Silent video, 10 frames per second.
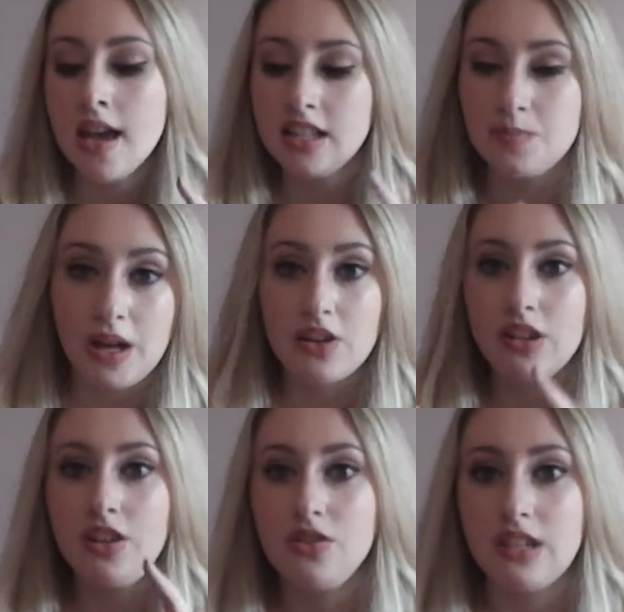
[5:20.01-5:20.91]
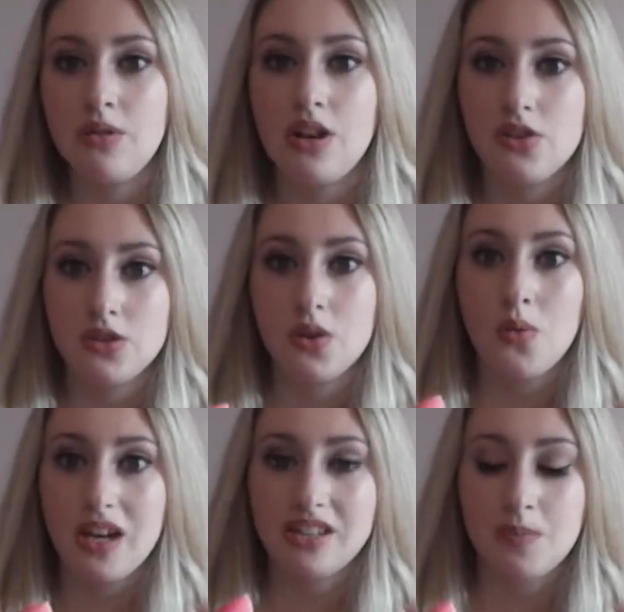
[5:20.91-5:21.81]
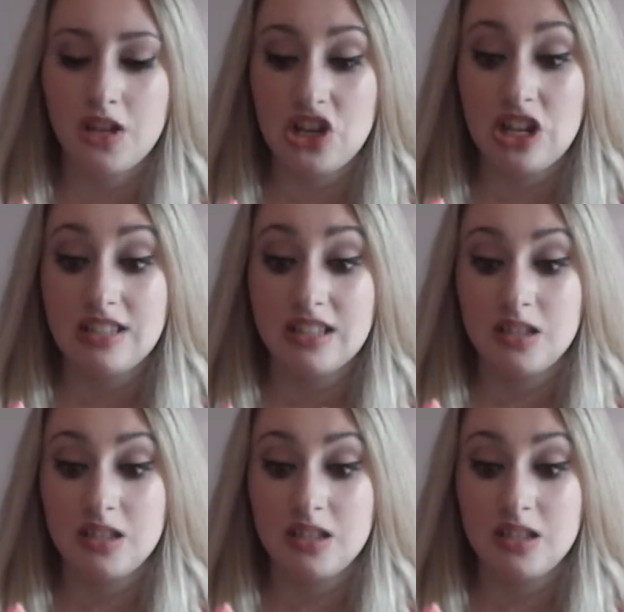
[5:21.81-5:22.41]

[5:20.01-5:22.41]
It's better than using one of those little white sponges.